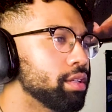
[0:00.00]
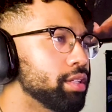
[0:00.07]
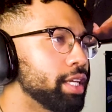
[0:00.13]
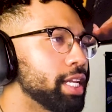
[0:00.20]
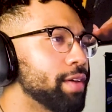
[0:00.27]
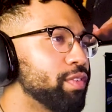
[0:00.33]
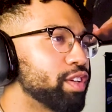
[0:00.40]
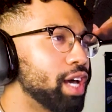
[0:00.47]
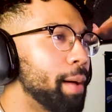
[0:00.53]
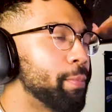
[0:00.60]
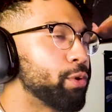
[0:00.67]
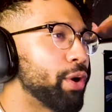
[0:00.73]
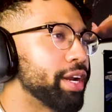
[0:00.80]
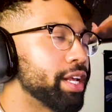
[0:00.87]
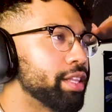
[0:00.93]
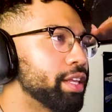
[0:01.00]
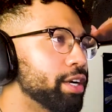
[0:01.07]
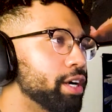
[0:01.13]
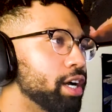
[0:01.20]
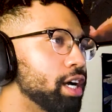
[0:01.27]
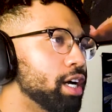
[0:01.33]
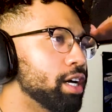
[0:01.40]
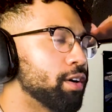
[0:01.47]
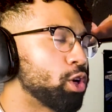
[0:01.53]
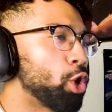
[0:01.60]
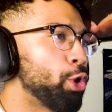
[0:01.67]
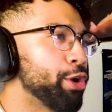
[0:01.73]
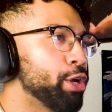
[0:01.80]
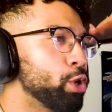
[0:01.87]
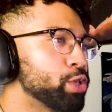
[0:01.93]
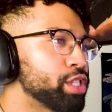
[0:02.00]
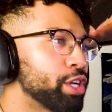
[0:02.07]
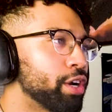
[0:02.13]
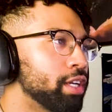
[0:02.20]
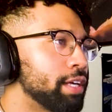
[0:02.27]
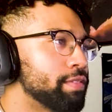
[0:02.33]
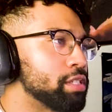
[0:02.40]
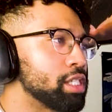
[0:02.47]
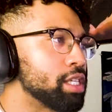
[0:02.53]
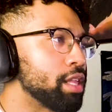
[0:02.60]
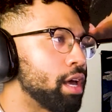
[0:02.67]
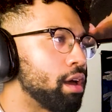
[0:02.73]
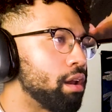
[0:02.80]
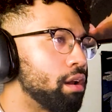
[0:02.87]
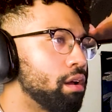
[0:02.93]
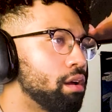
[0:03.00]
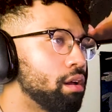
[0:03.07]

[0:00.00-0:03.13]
They definitely upgraded their uh, choreos here. I love to see that.